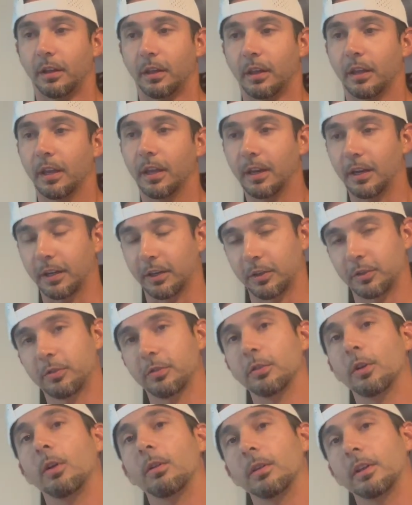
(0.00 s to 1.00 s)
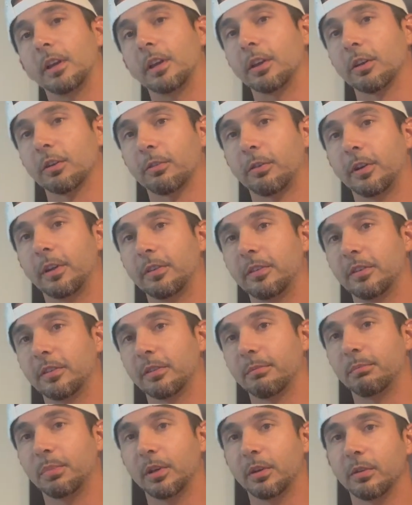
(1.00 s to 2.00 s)
It slowly increases
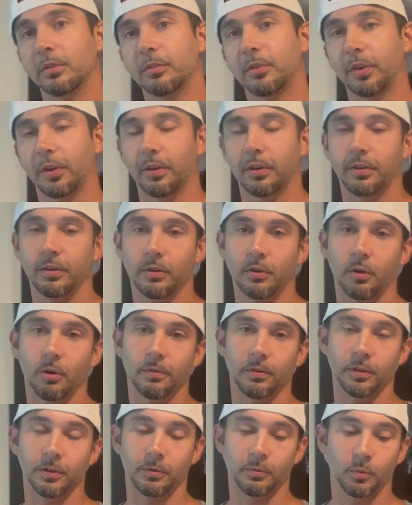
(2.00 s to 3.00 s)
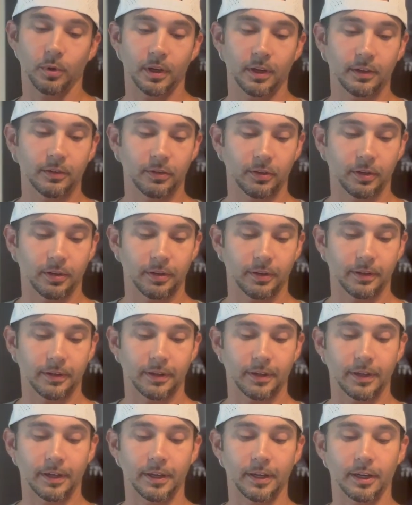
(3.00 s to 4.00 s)
and builds over the weeks.
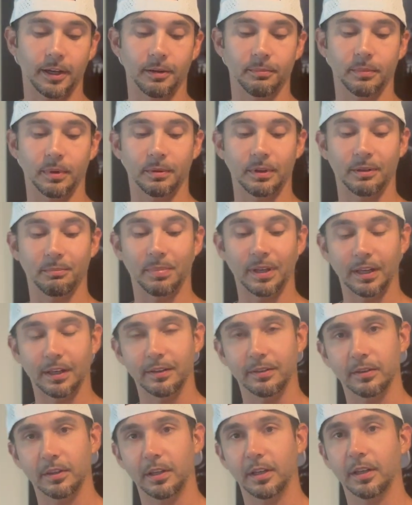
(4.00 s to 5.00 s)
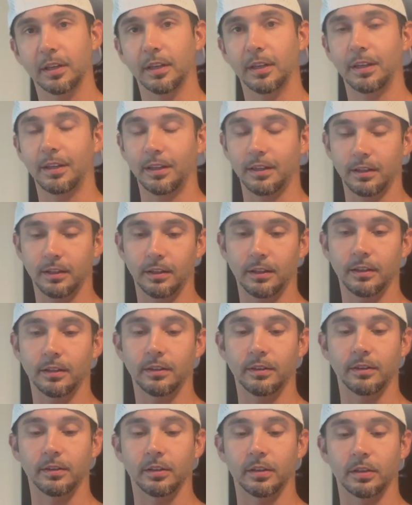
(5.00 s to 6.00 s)
But the biggest thing
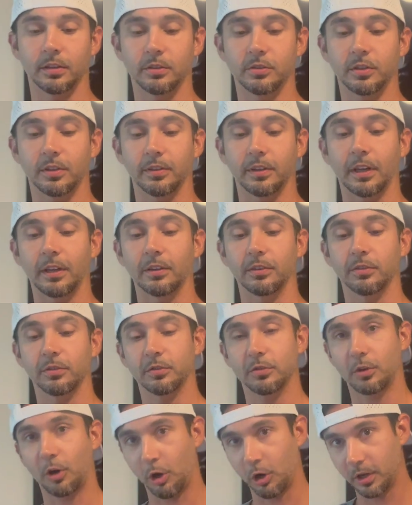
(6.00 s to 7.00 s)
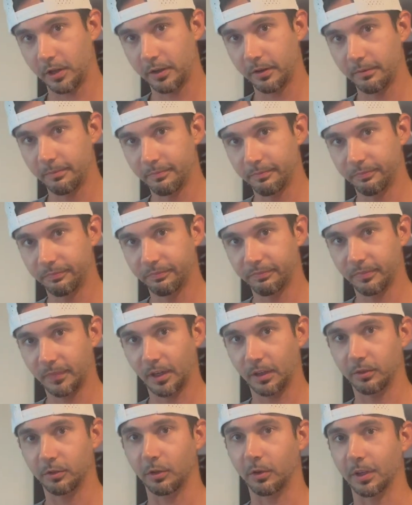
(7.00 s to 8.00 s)
is just getting started.
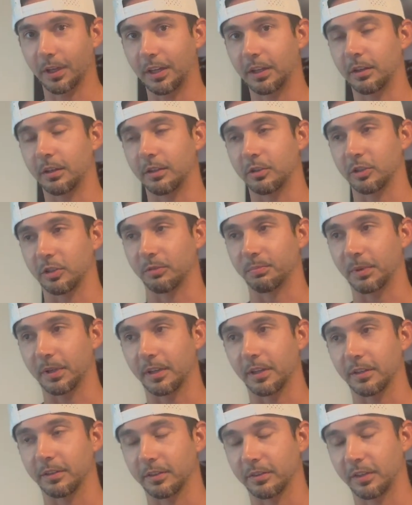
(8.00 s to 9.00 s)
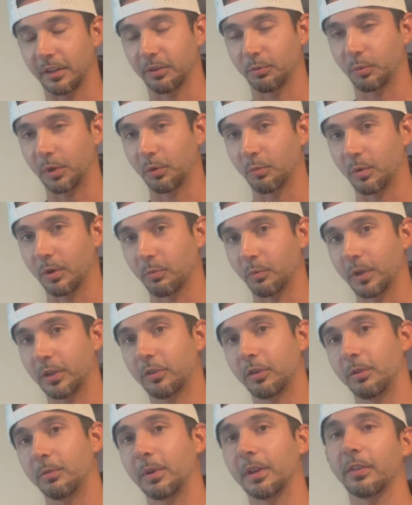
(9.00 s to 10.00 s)
So again, just because it says week 1, week
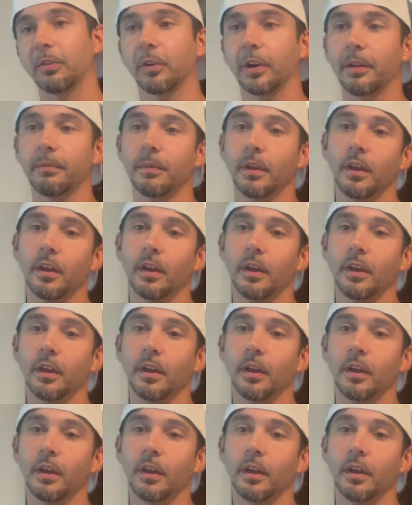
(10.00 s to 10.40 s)
2, week 3,